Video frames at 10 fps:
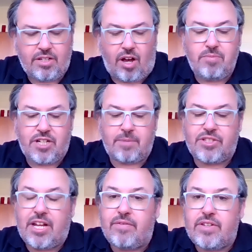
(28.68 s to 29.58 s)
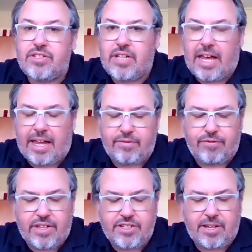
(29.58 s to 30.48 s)
So I'm James Davis, and
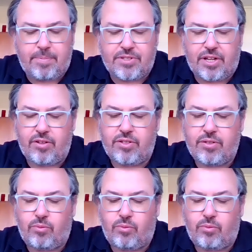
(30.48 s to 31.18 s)
for this episode,